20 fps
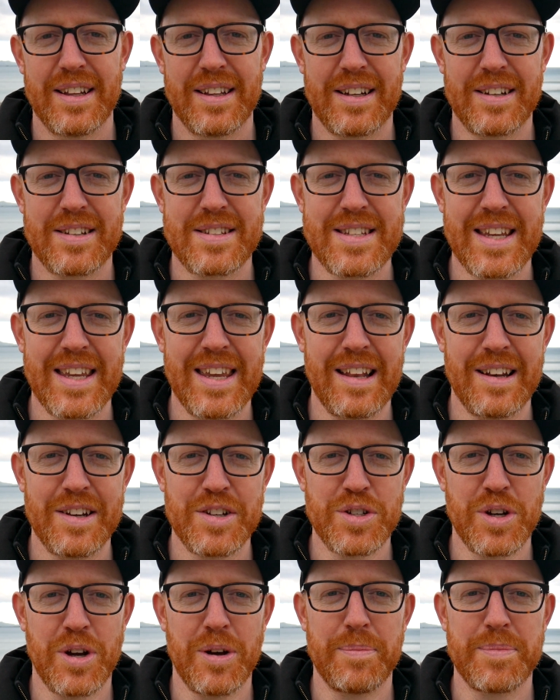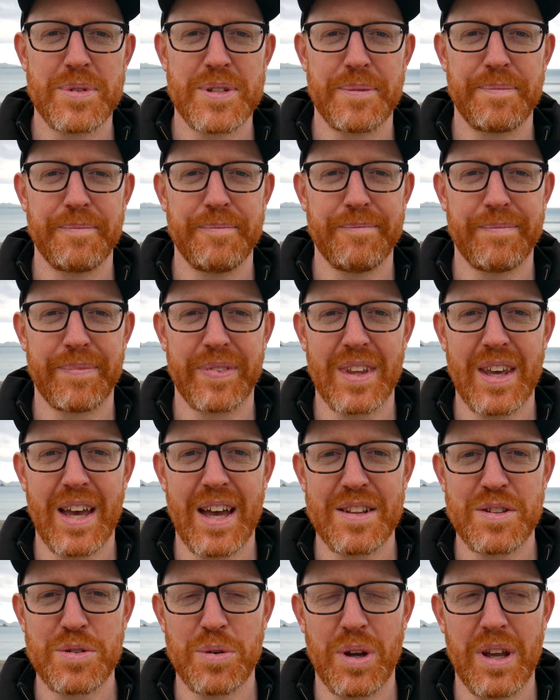little singular jobs,
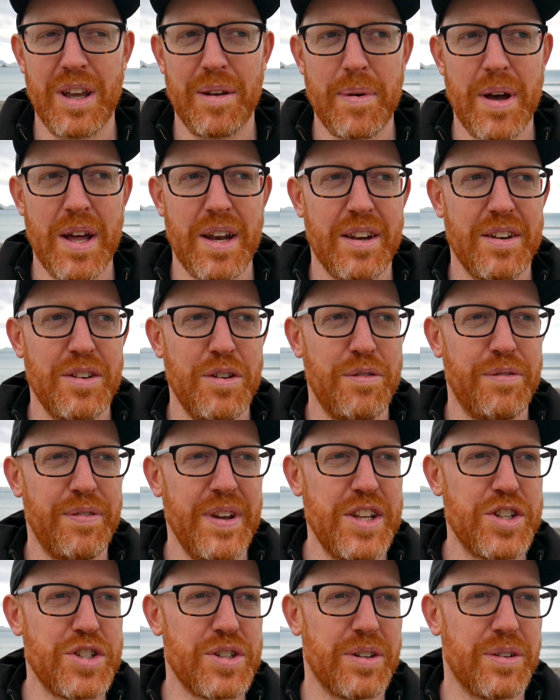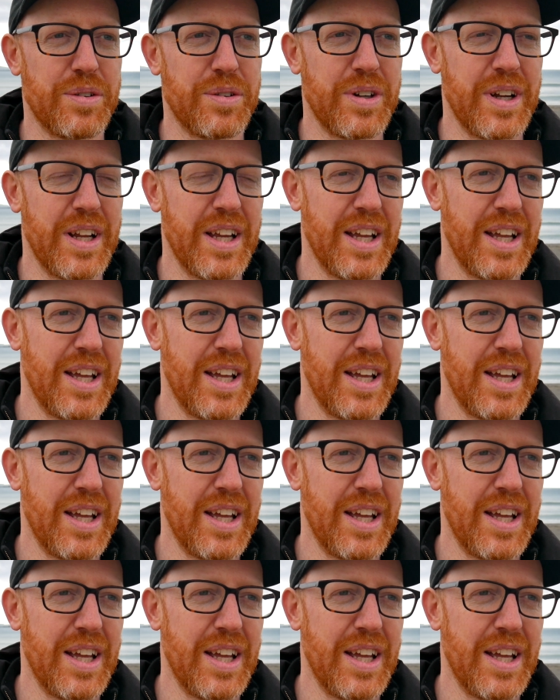talking about a new feature or